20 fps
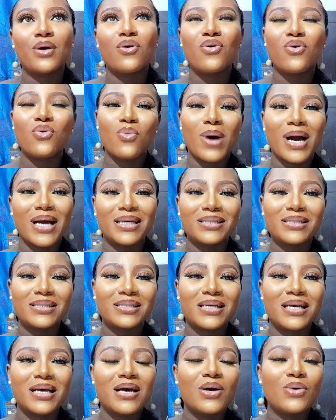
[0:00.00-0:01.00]
all
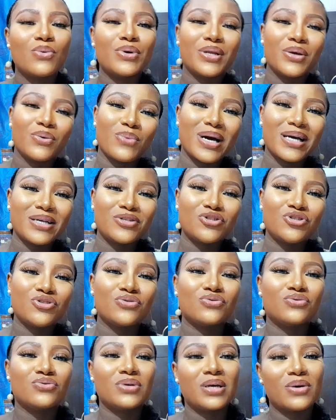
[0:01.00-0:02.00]
white with a white
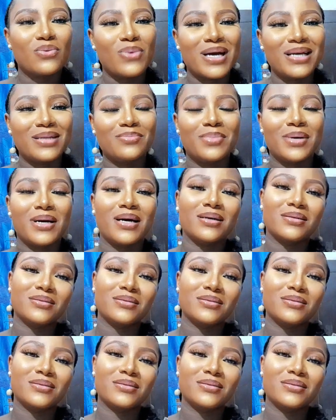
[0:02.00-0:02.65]
shirt and a white bag,